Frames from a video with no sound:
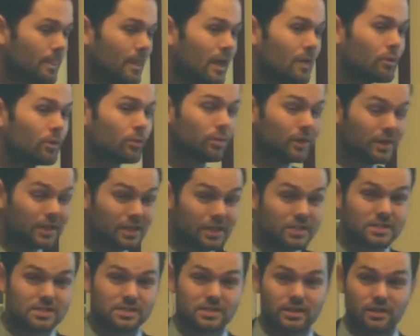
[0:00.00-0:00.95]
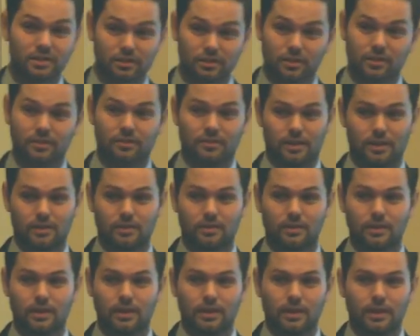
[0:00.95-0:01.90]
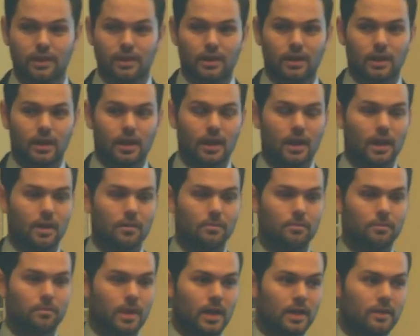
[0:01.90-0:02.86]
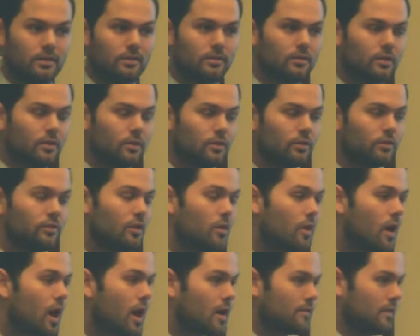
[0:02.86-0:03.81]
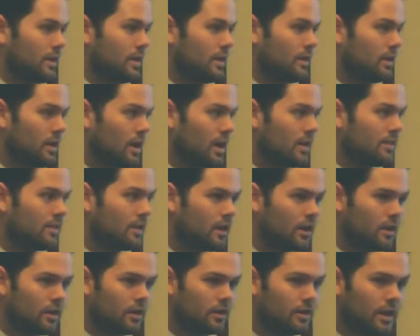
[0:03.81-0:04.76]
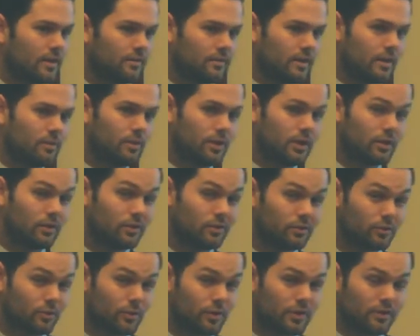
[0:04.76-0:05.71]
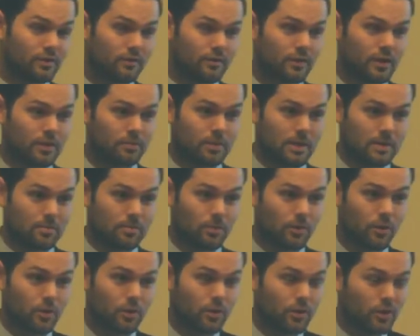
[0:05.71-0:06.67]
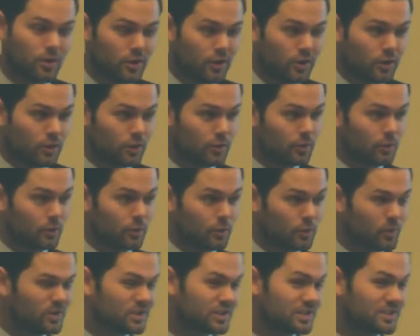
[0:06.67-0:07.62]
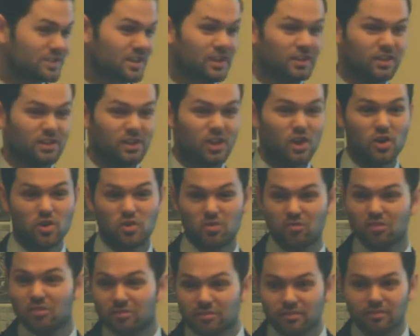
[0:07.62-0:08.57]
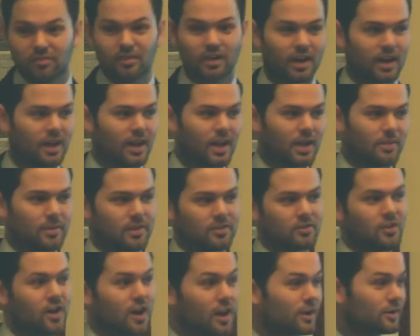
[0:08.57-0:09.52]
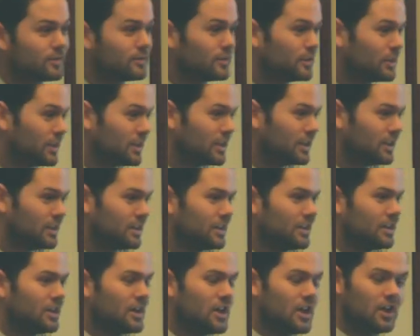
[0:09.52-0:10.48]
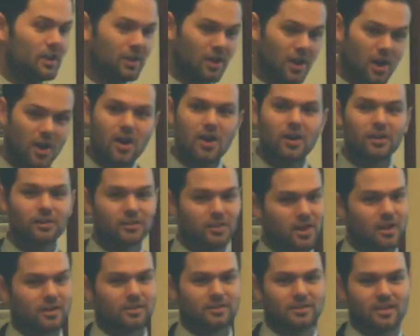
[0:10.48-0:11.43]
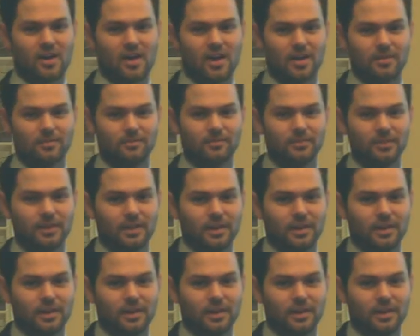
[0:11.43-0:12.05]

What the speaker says: And we're really just there to listen. And so often, I think on our Lifeline, we hear stories of young people who just unload and talk for a long, long time.